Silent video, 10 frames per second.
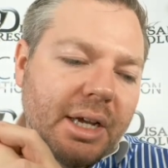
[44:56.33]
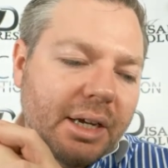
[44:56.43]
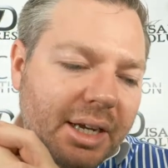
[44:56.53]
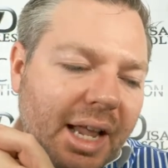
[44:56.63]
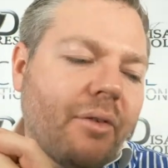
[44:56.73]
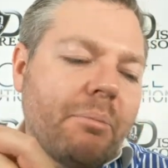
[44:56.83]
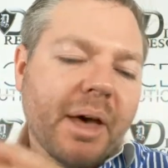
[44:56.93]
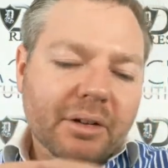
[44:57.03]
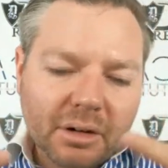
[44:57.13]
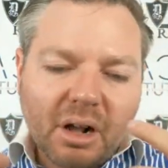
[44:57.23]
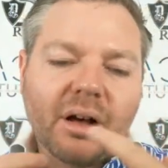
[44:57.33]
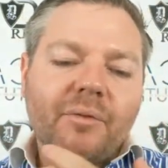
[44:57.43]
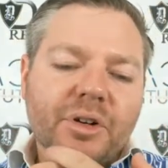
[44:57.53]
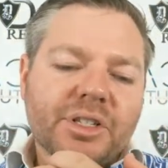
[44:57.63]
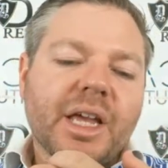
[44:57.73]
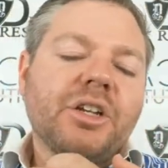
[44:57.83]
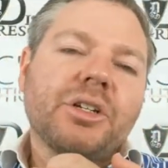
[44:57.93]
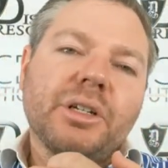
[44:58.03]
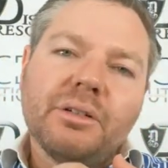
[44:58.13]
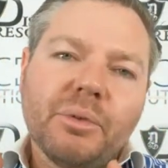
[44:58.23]
could have a better
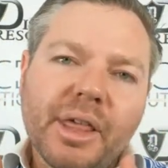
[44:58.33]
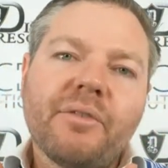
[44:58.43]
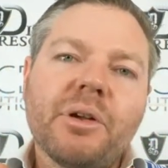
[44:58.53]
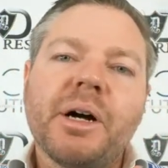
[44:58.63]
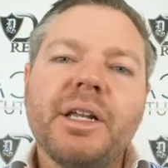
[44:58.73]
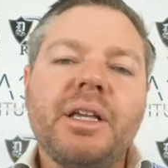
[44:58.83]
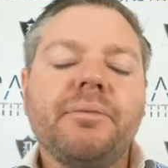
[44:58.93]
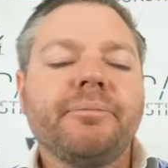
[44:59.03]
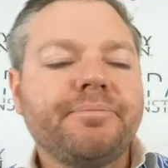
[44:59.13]
conversation with everybody.